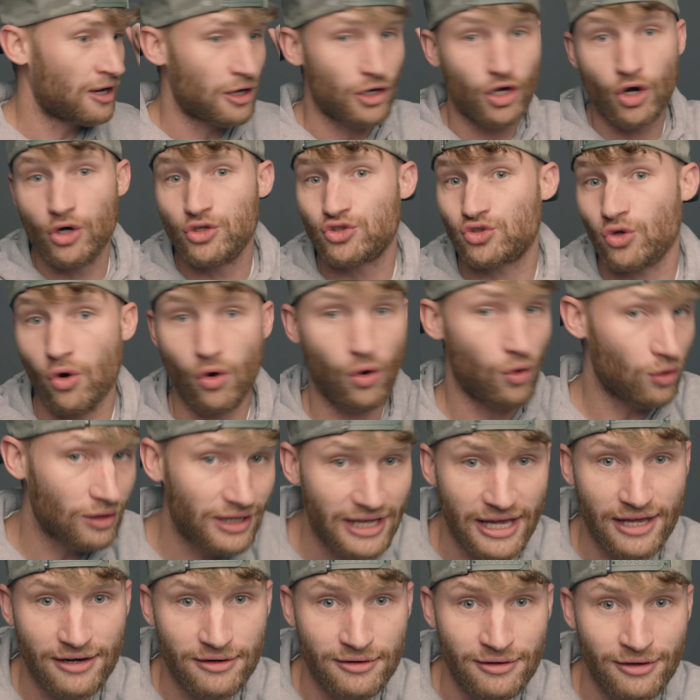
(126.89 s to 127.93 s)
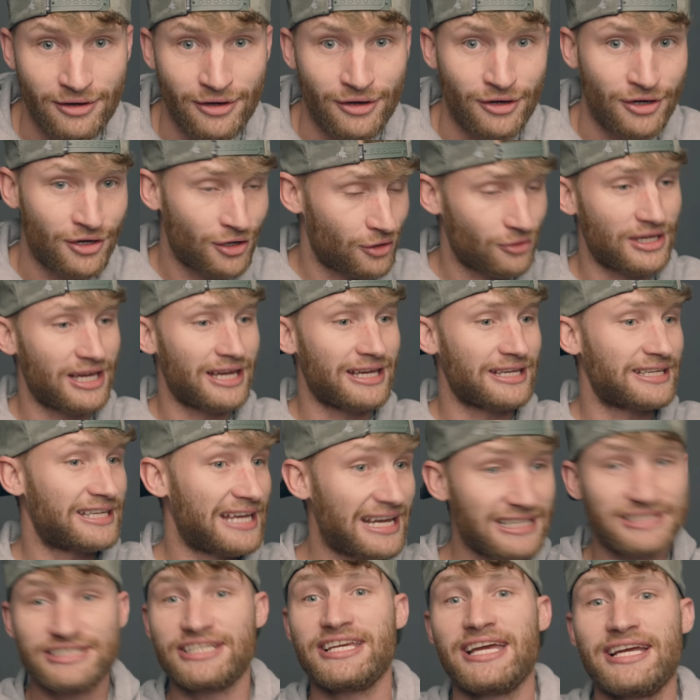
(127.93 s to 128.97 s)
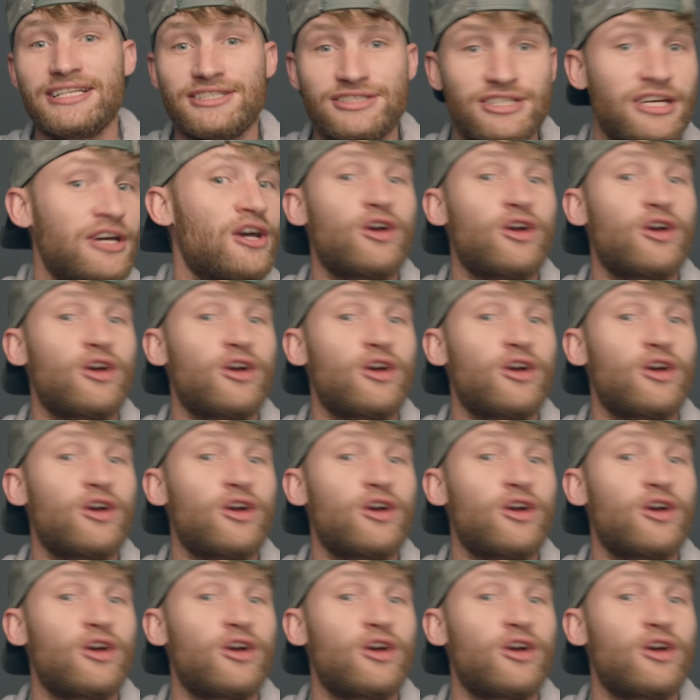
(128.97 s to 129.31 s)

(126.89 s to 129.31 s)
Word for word: goes all in, okay, gets hit,